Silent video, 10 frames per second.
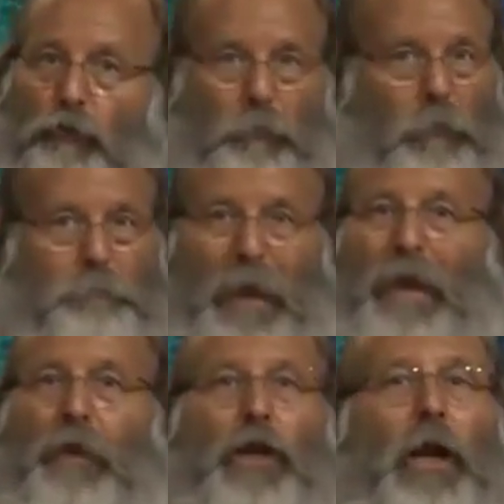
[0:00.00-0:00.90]
you
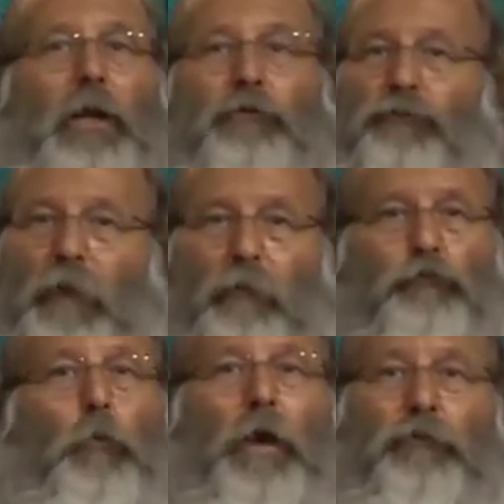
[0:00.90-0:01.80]
back in 96
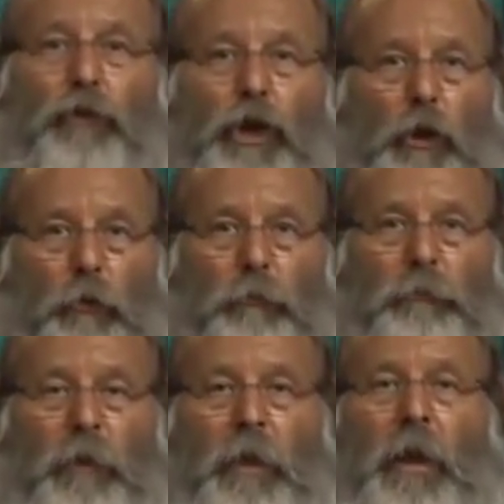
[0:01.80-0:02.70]
what to do.
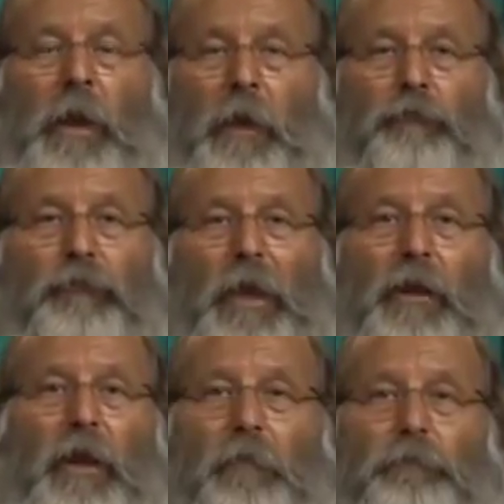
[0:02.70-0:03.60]
He
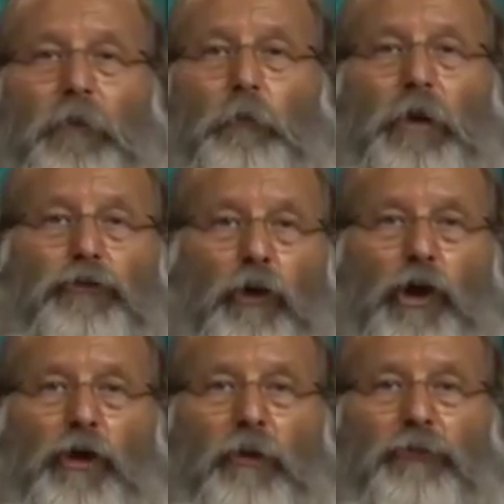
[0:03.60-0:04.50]
said if the
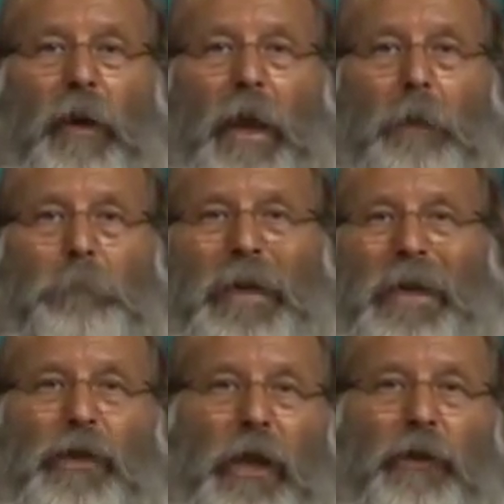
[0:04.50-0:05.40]
return doesn't happen
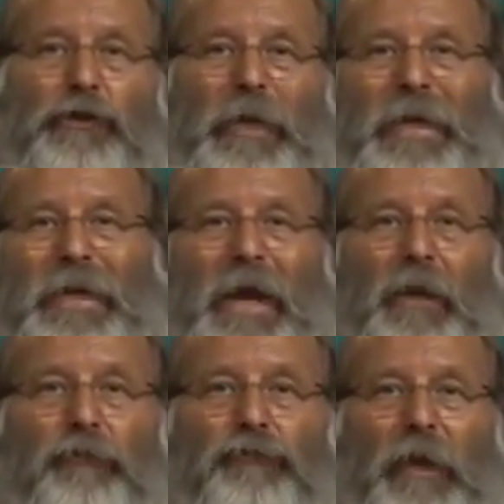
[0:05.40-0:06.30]
in
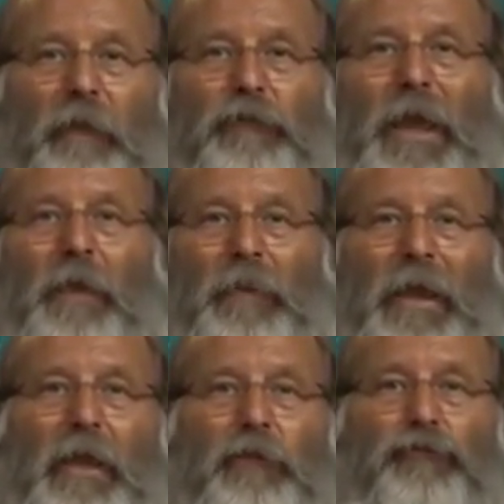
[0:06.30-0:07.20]
1996,
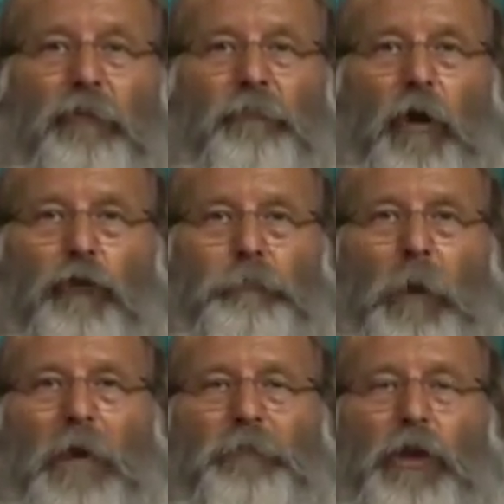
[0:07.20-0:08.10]
then he's a false
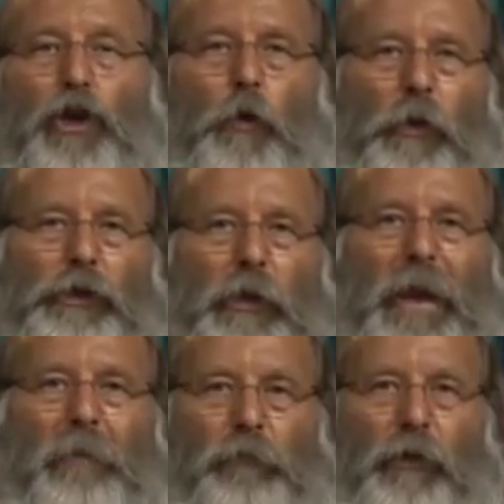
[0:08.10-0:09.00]
prophet. No one should
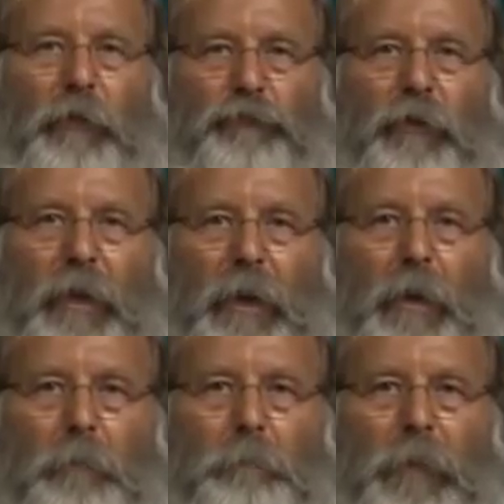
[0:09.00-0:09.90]
ever listen to him.